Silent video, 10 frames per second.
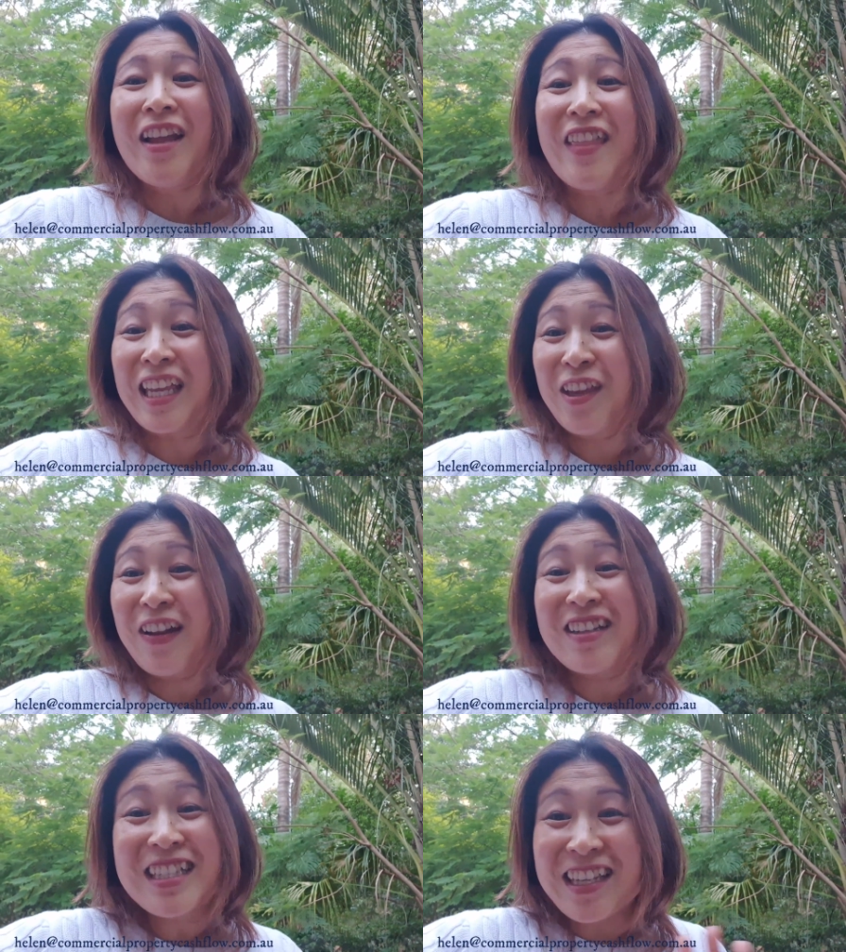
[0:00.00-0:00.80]
Thank you
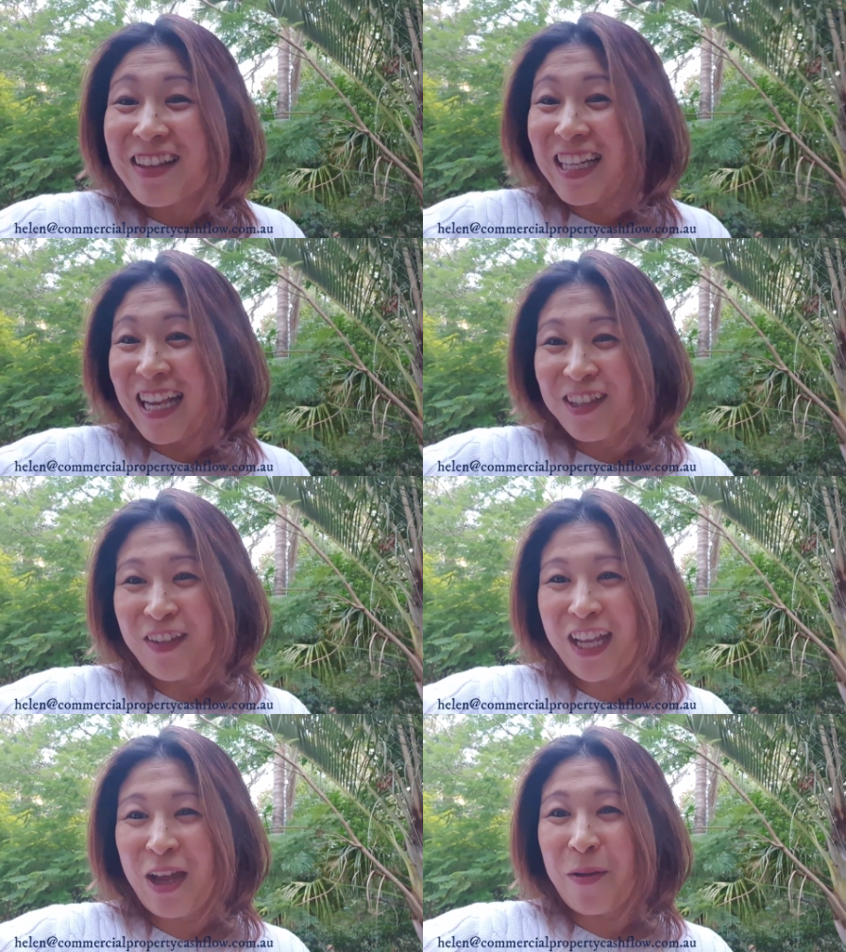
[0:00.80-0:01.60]
and I'll see you at the next
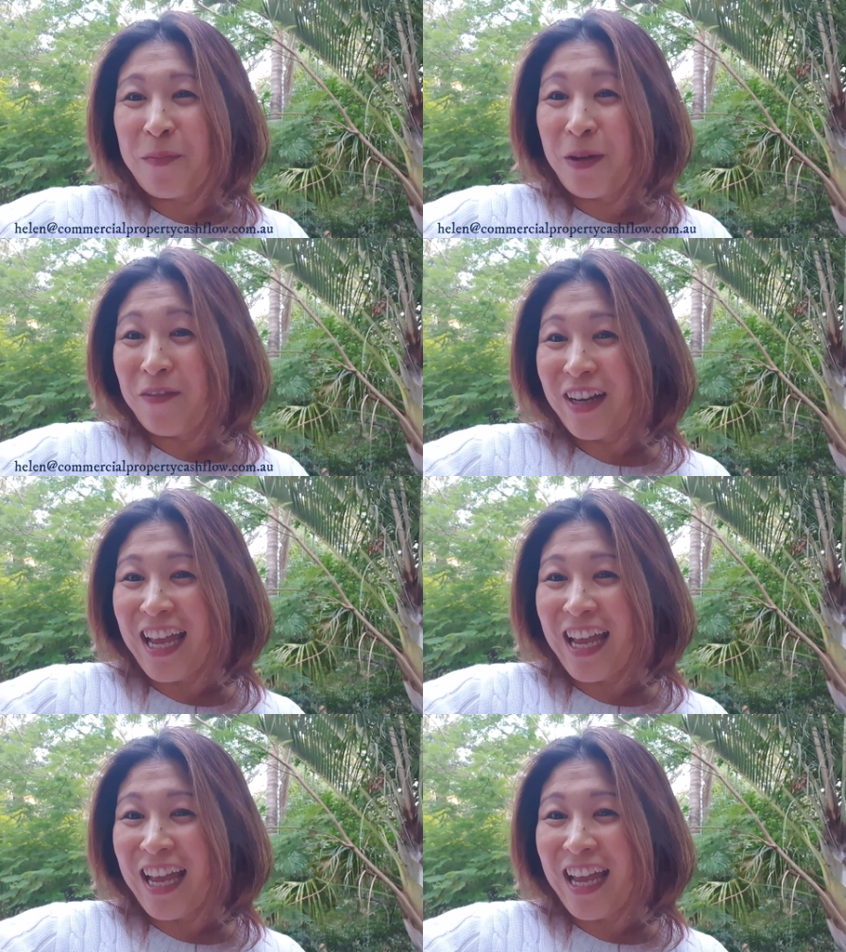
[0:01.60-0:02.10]
video. Bye for